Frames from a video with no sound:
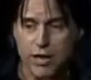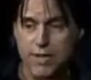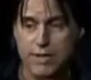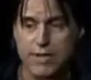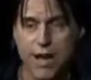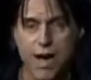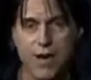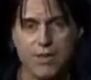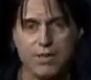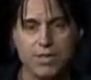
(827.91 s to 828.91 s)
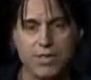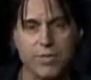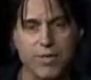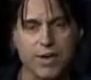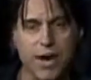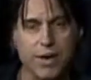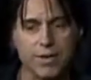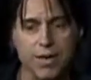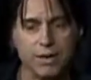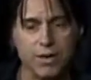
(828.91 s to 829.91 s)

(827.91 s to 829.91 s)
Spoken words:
the entire system of the United States,